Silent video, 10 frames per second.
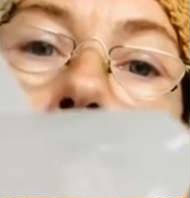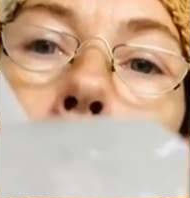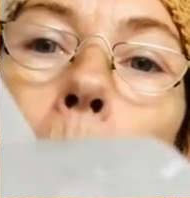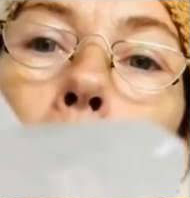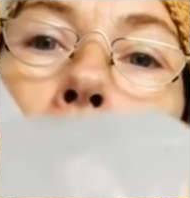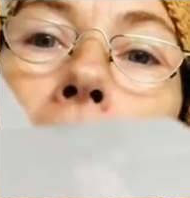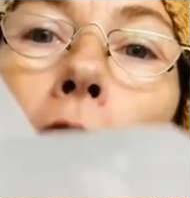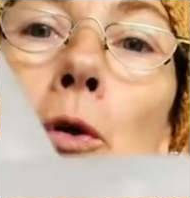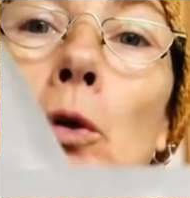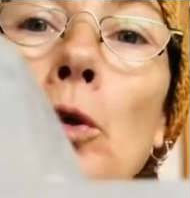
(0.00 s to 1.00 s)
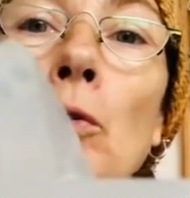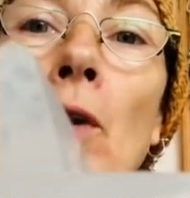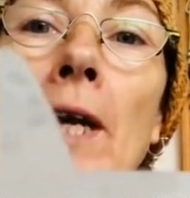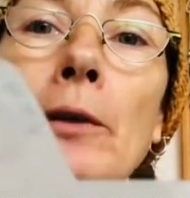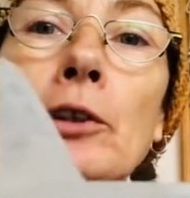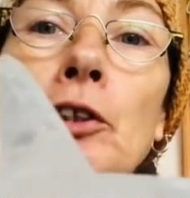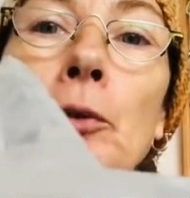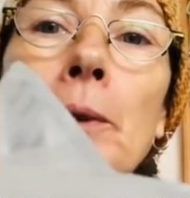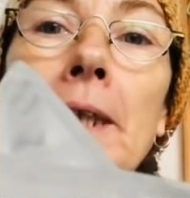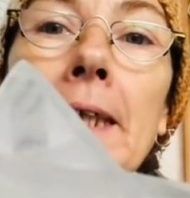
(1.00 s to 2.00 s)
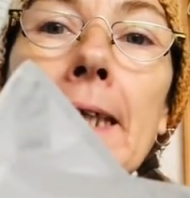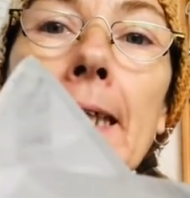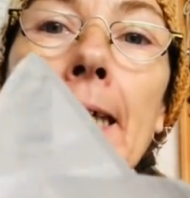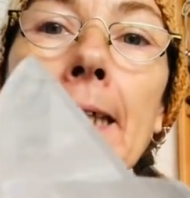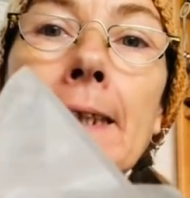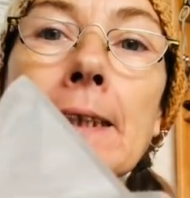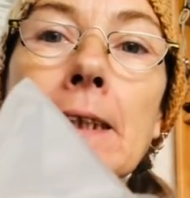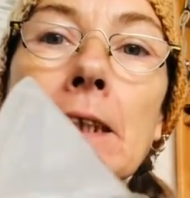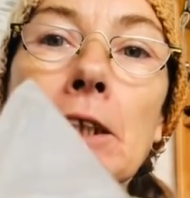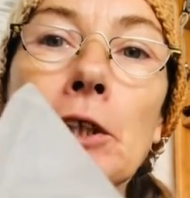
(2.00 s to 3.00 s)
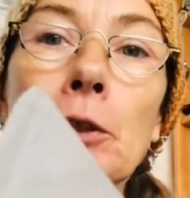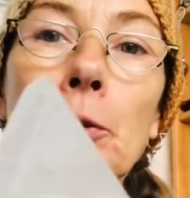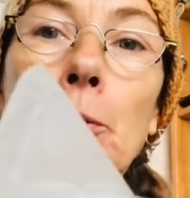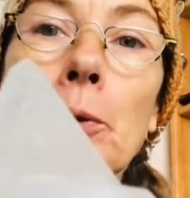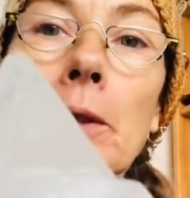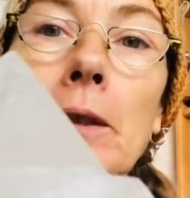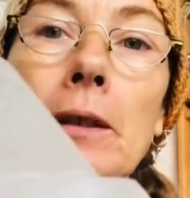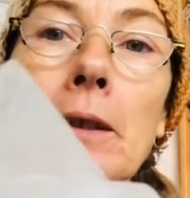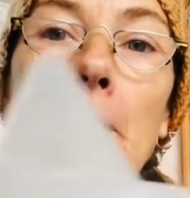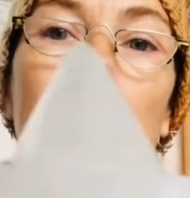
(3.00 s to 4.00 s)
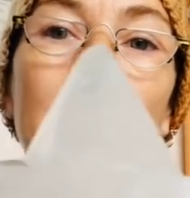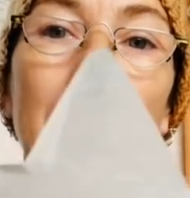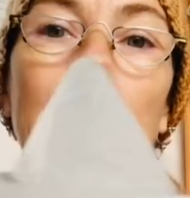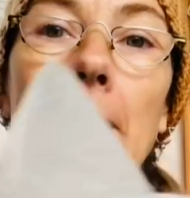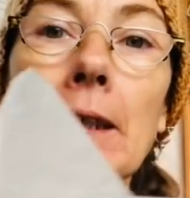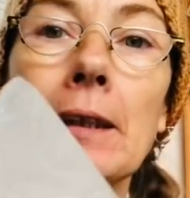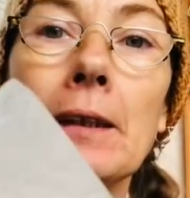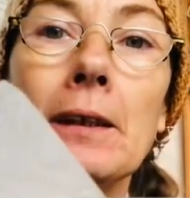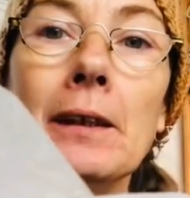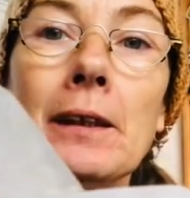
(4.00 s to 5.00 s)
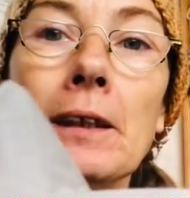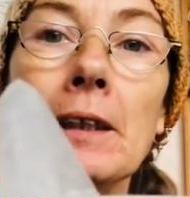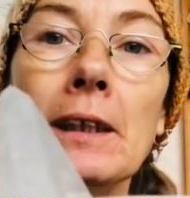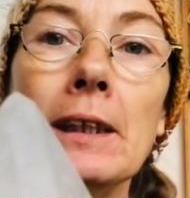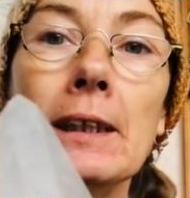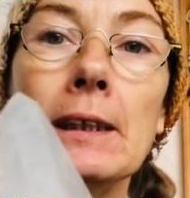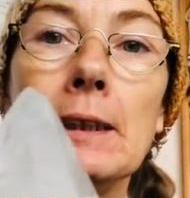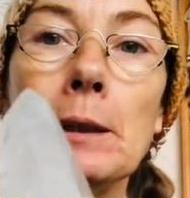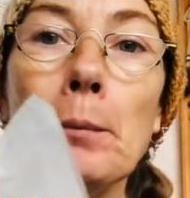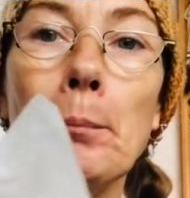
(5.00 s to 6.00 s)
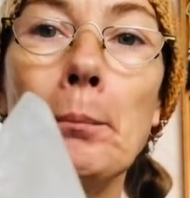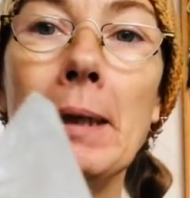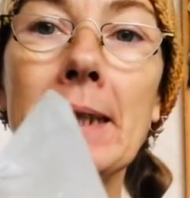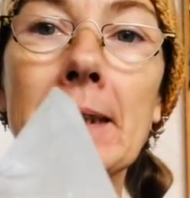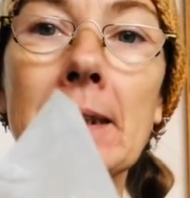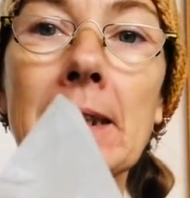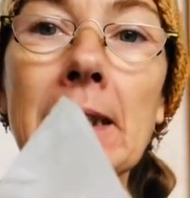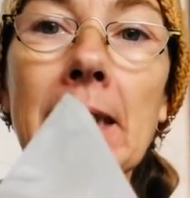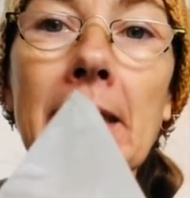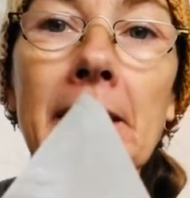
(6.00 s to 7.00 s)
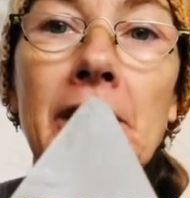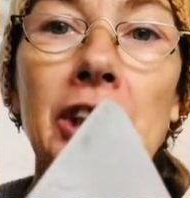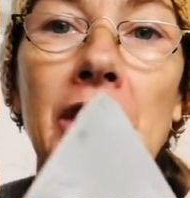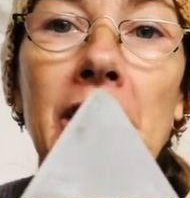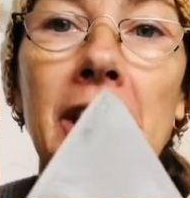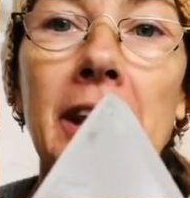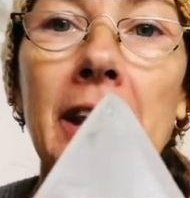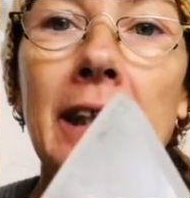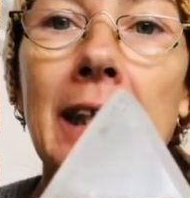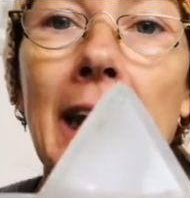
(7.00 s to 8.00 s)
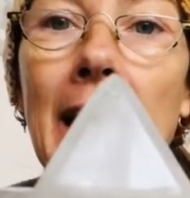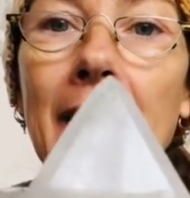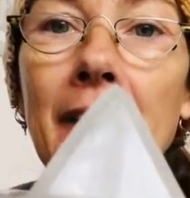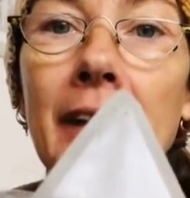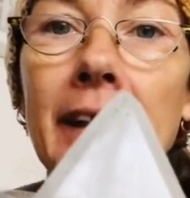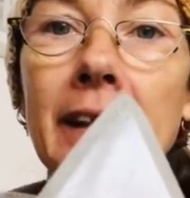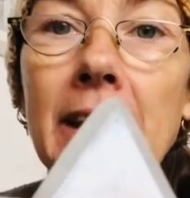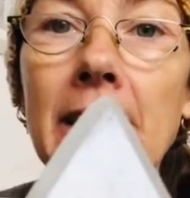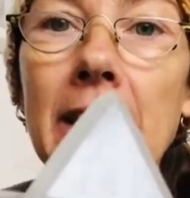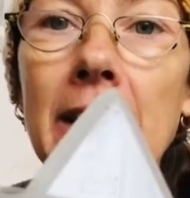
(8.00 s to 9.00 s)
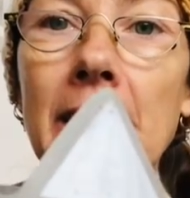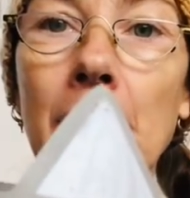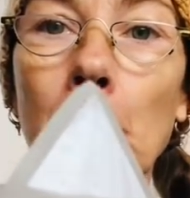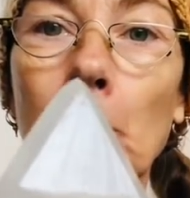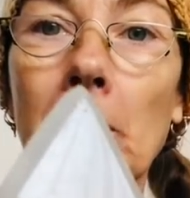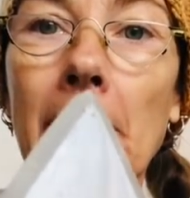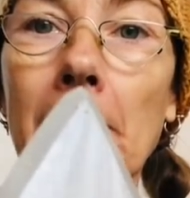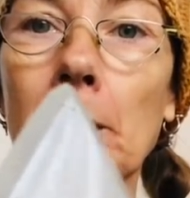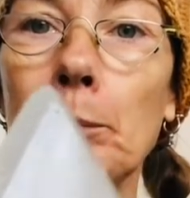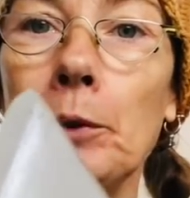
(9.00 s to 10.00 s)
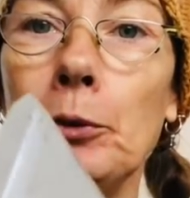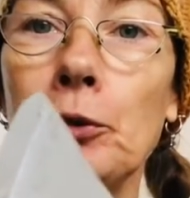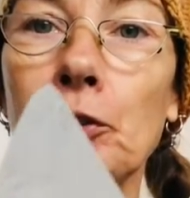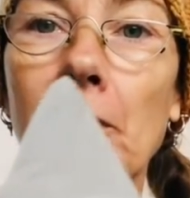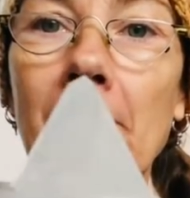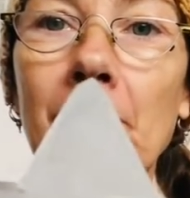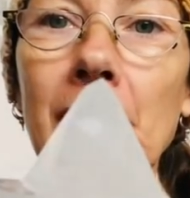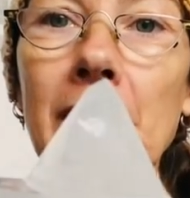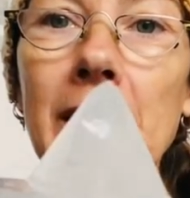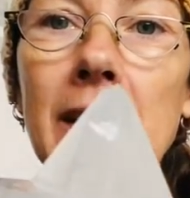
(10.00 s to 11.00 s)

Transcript: moving all around you and encasing you in its amazing energy. And this will help you travel.